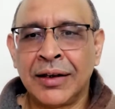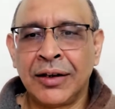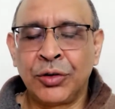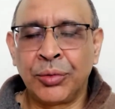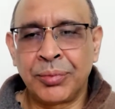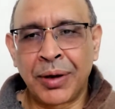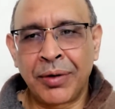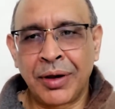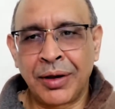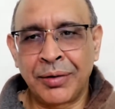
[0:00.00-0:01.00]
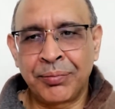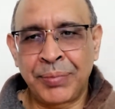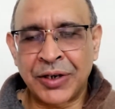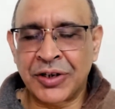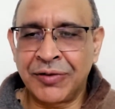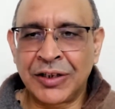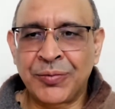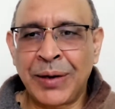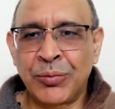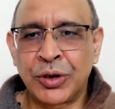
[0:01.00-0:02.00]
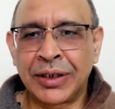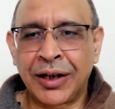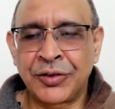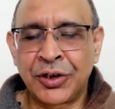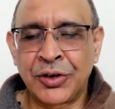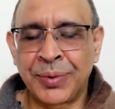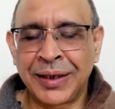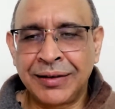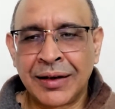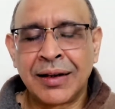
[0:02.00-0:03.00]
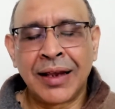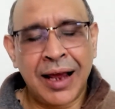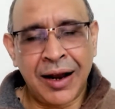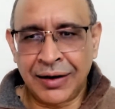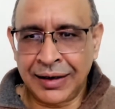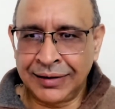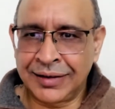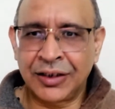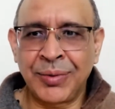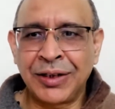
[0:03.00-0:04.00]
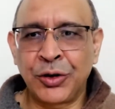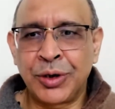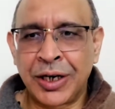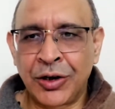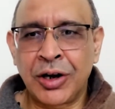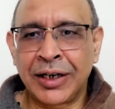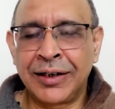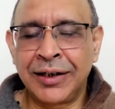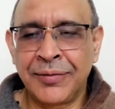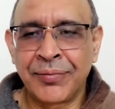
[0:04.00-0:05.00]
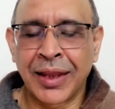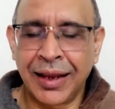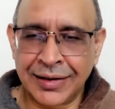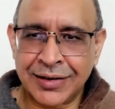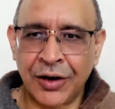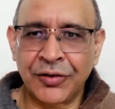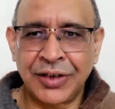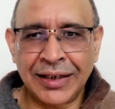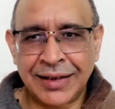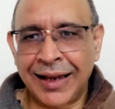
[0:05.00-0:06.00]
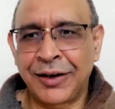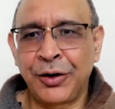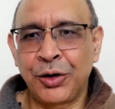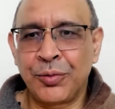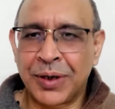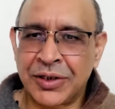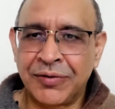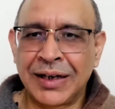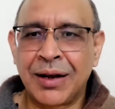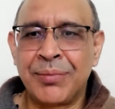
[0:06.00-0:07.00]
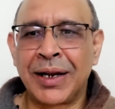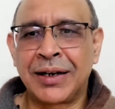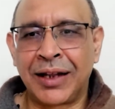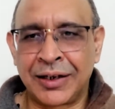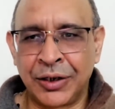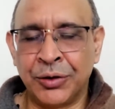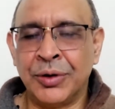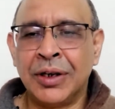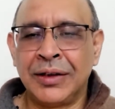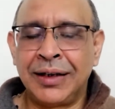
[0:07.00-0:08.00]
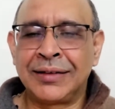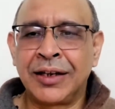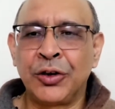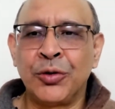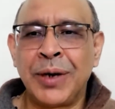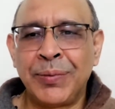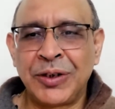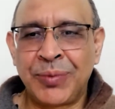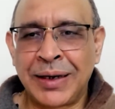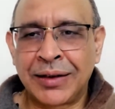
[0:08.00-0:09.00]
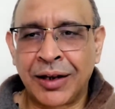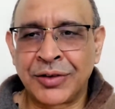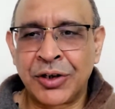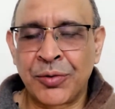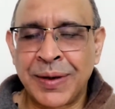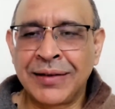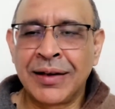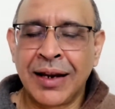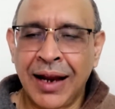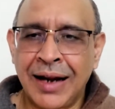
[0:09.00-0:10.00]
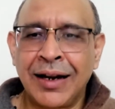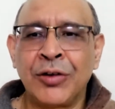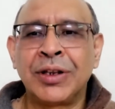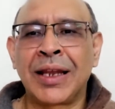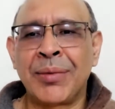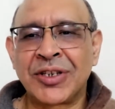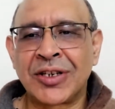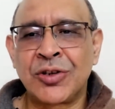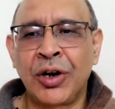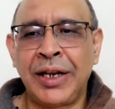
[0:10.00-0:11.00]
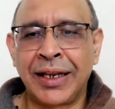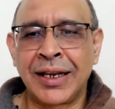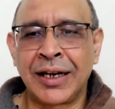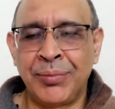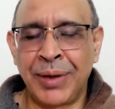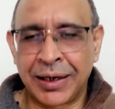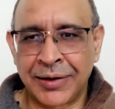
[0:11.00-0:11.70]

So patient will spend more than 1,000 rupees in 6 months. You did not need it. Instead of saying thank you to you, patient will come back and argue that, sir, you made me spend 1,000 rupees, and now the chemist is not taking it back.